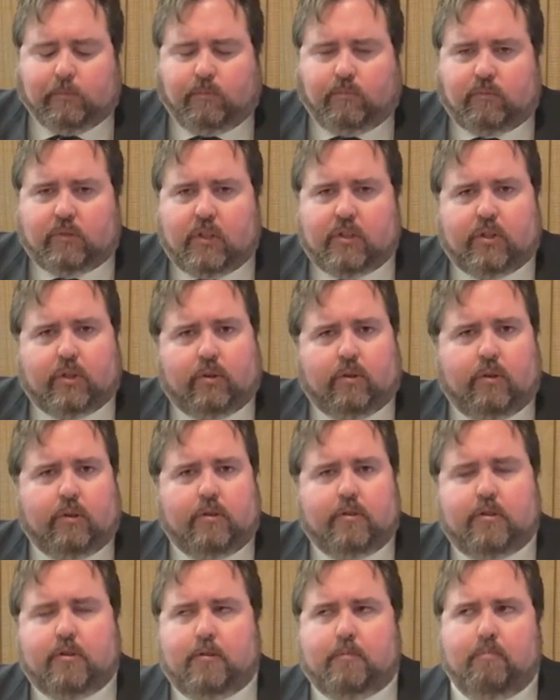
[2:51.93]
There's a good
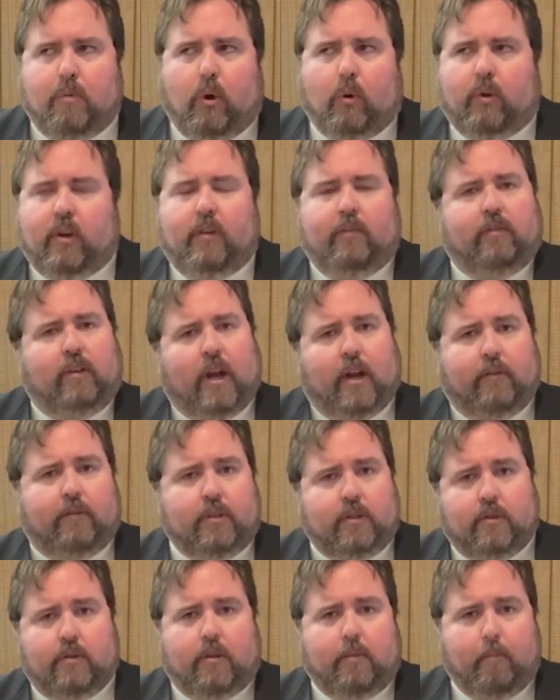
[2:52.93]
smoky flavor
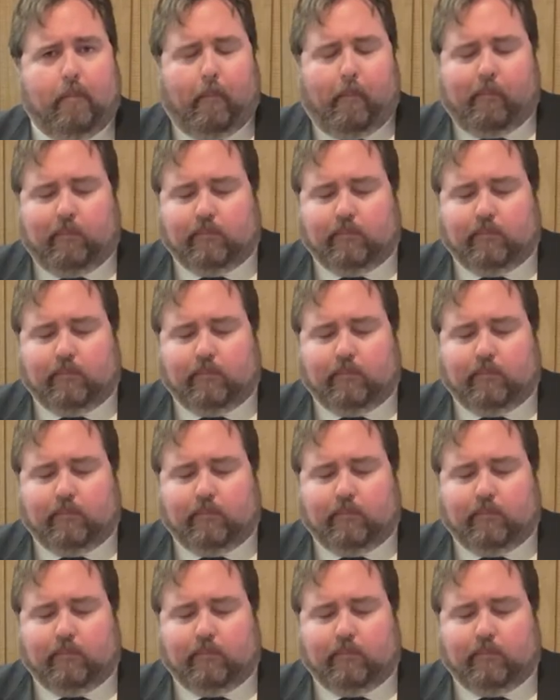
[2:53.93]
to them,